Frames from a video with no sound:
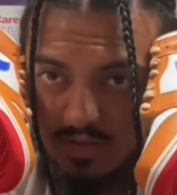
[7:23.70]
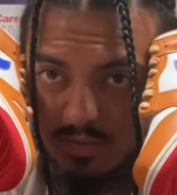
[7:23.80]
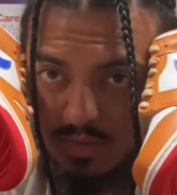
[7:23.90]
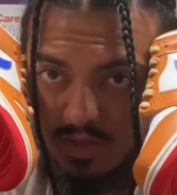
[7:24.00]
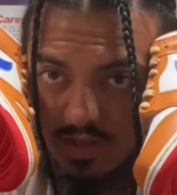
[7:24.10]

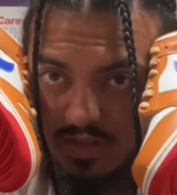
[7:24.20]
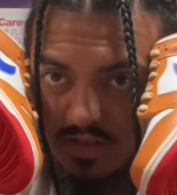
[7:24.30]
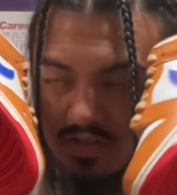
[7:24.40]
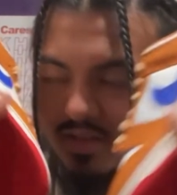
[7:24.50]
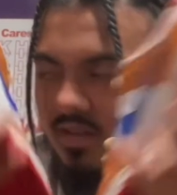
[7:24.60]

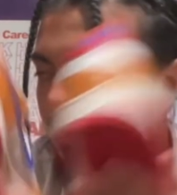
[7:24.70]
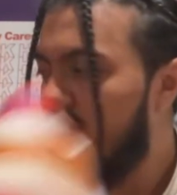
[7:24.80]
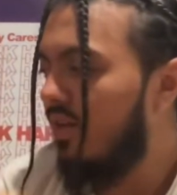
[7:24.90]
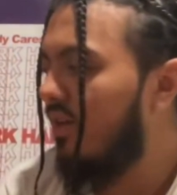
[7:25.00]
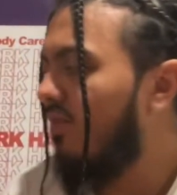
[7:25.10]
Peace
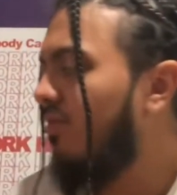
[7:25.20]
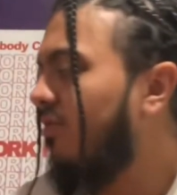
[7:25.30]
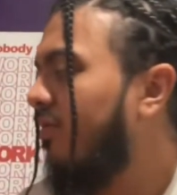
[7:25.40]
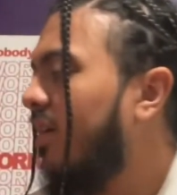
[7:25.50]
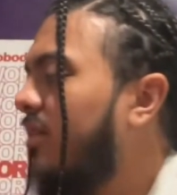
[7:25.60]
the F
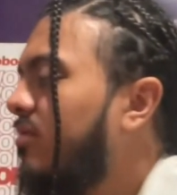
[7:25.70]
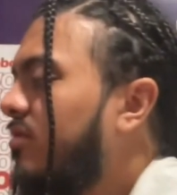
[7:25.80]
out.